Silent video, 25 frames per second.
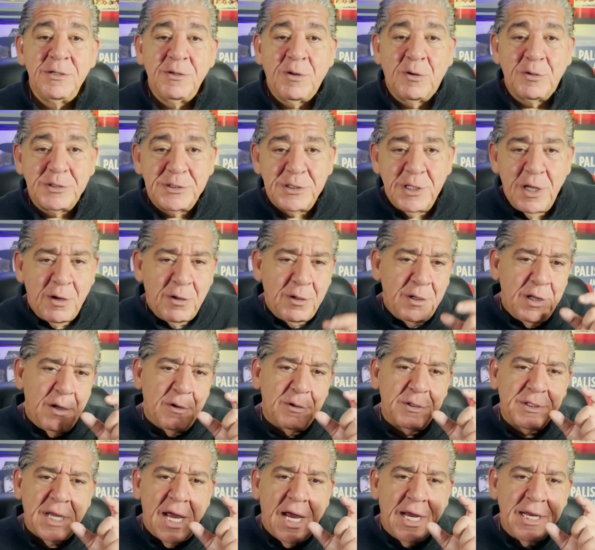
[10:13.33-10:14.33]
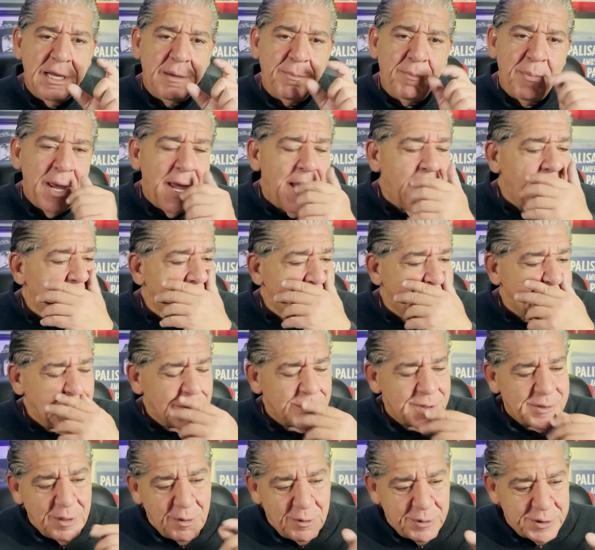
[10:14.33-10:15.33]
those little little tiny bags,
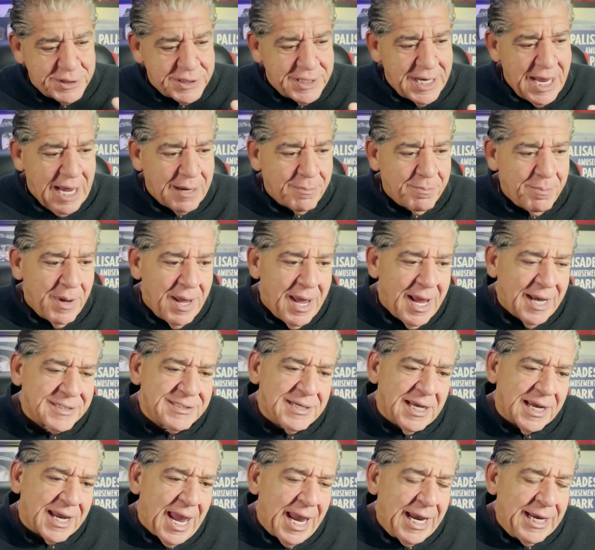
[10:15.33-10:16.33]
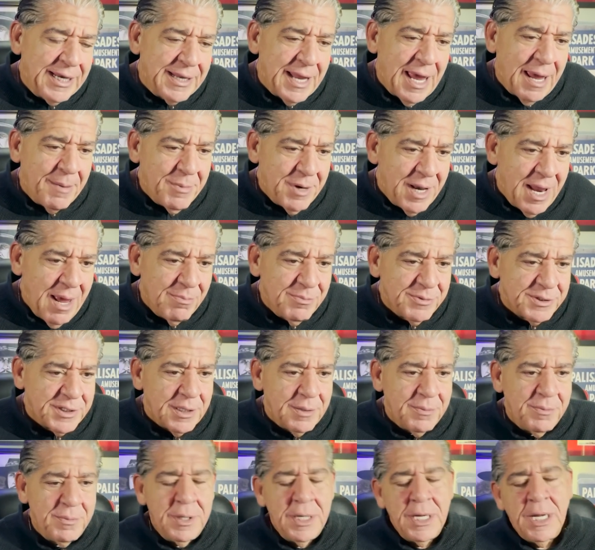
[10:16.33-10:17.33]
those little snack bags, like eight M and M's
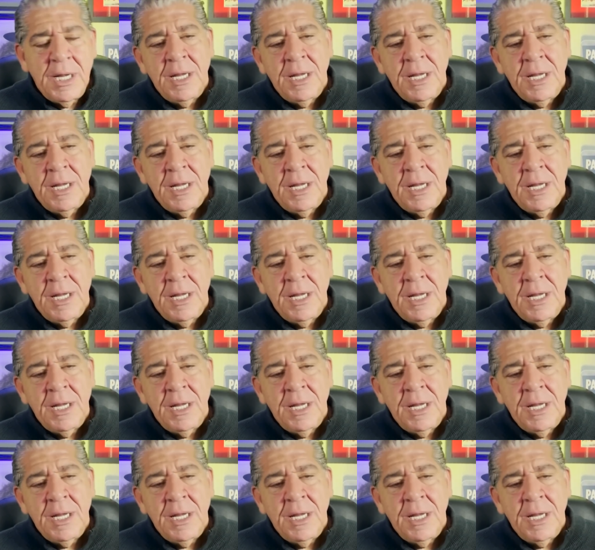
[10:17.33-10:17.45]
in them.